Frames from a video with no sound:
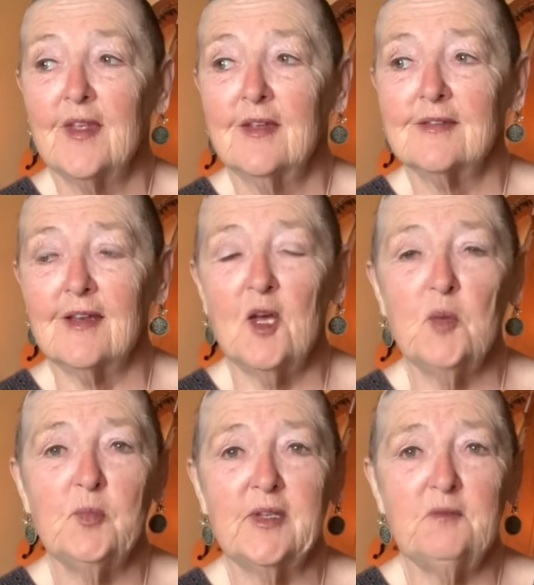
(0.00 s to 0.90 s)
It's an
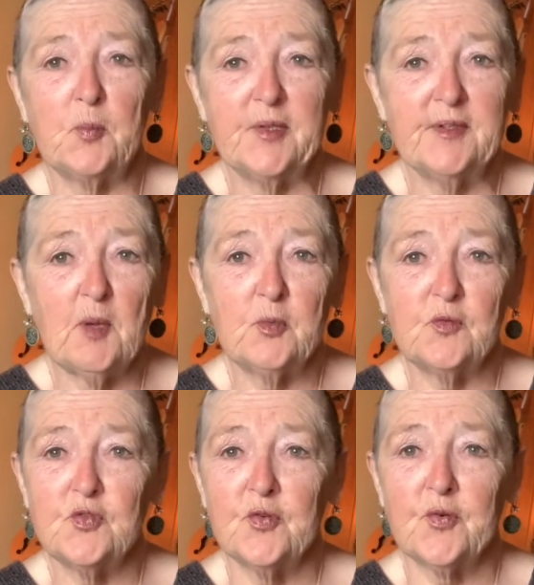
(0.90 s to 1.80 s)
unbelievable number
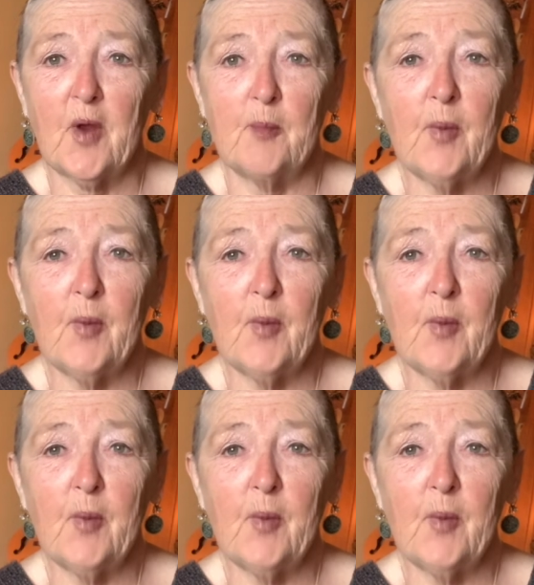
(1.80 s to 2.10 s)
of true crime